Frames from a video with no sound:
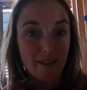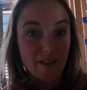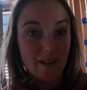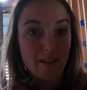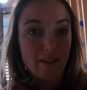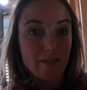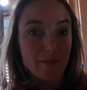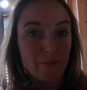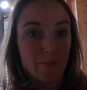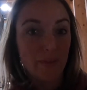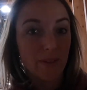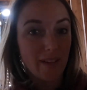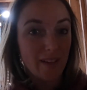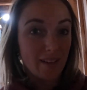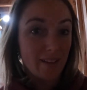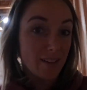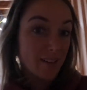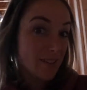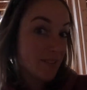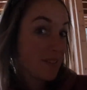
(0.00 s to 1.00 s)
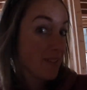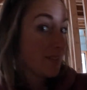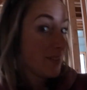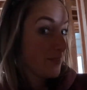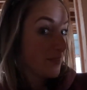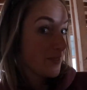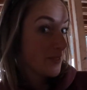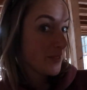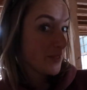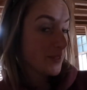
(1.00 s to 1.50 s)
of when we got concrete in
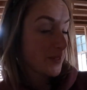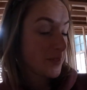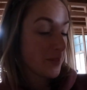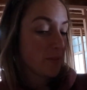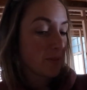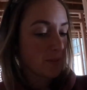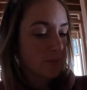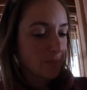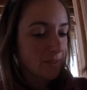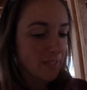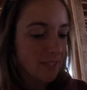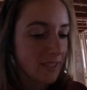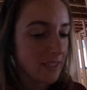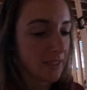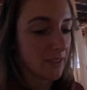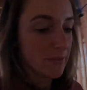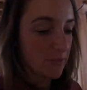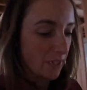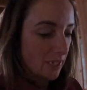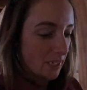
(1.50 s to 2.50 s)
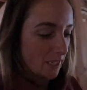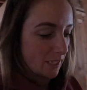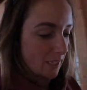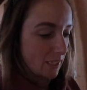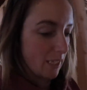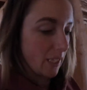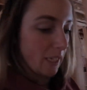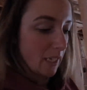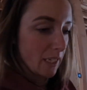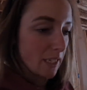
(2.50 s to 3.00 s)
the floor or when we laid radiant
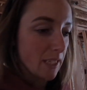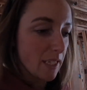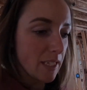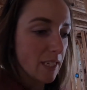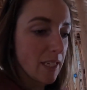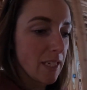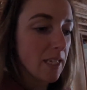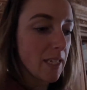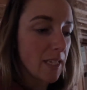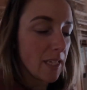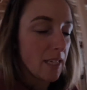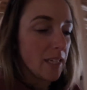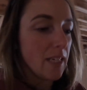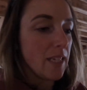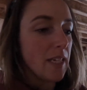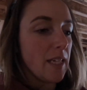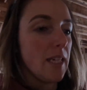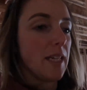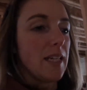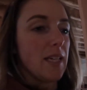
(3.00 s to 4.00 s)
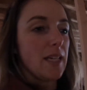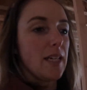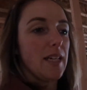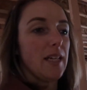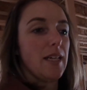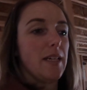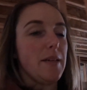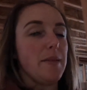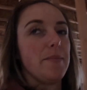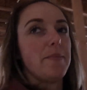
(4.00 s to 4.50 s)
heat, you
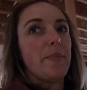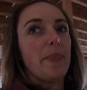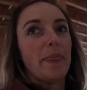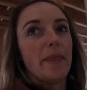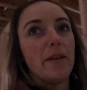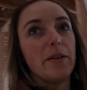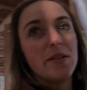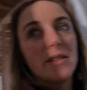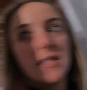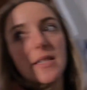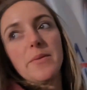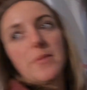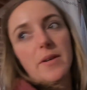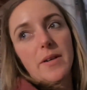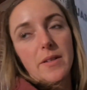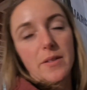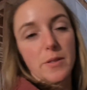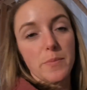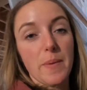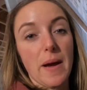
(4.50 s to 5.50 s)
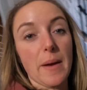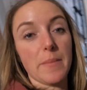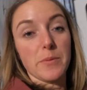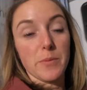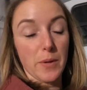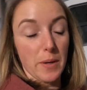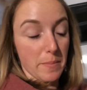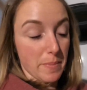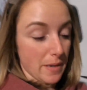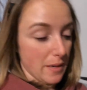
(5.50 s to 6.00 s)
can see where all those
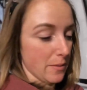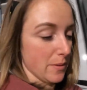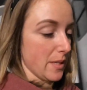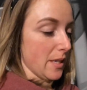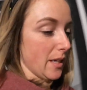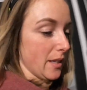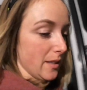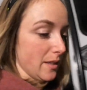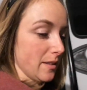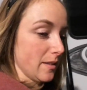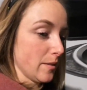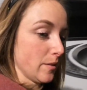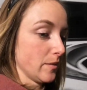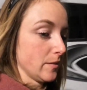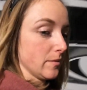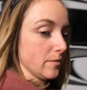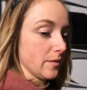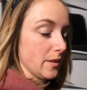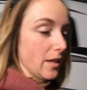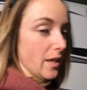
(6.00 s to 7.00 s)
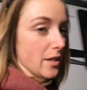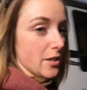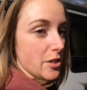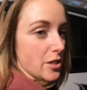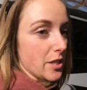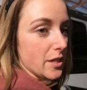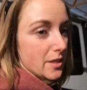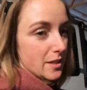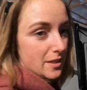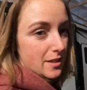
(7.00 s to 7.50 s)
pipes were. But I was like, oh
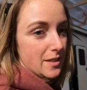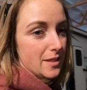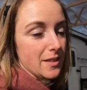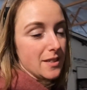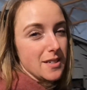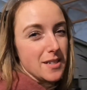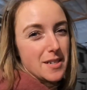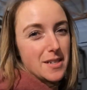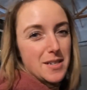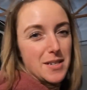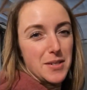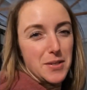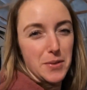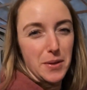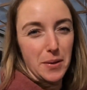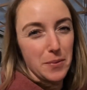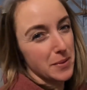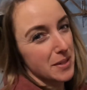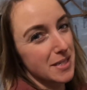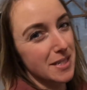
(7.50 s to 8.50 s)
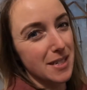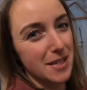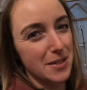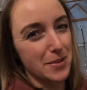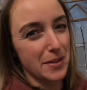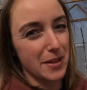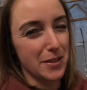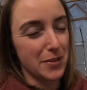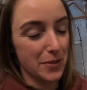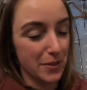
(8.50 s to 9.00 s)
gosh, do I risk it?
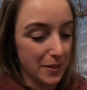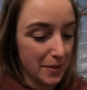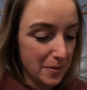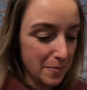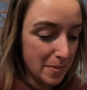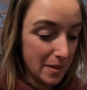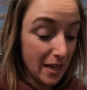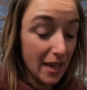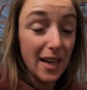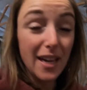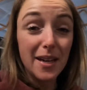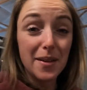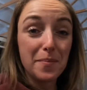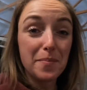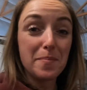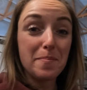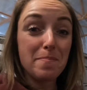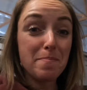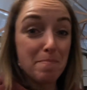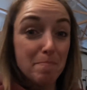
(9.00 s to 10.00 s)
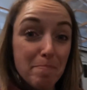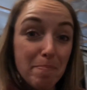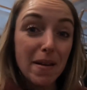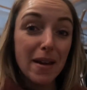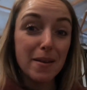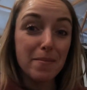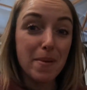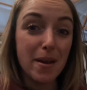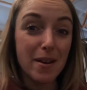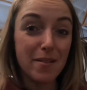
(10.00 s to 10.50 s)
Do I drill? But hey,
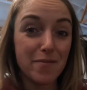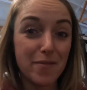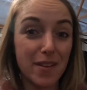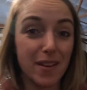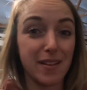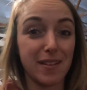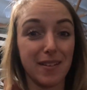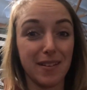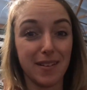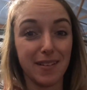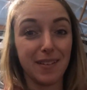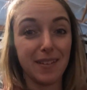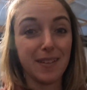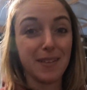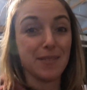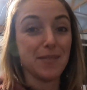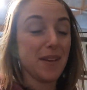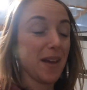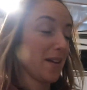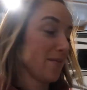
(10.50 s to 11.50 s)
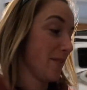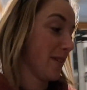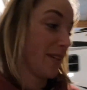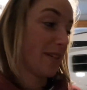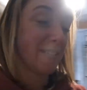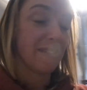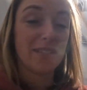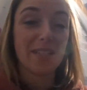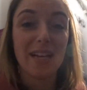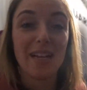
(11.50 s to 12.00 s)
big benefit of having
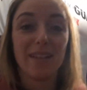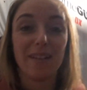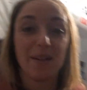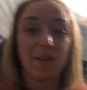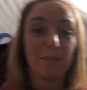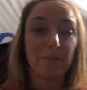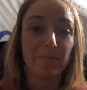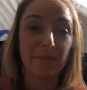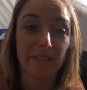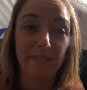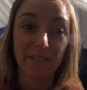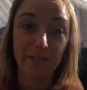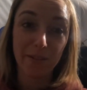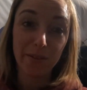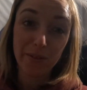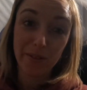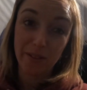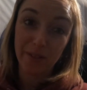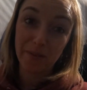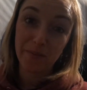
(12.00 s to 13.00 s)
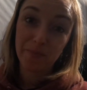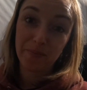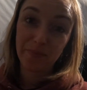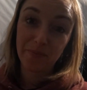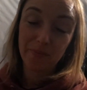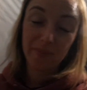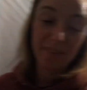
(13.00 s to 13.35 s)
your entire house built on YouTube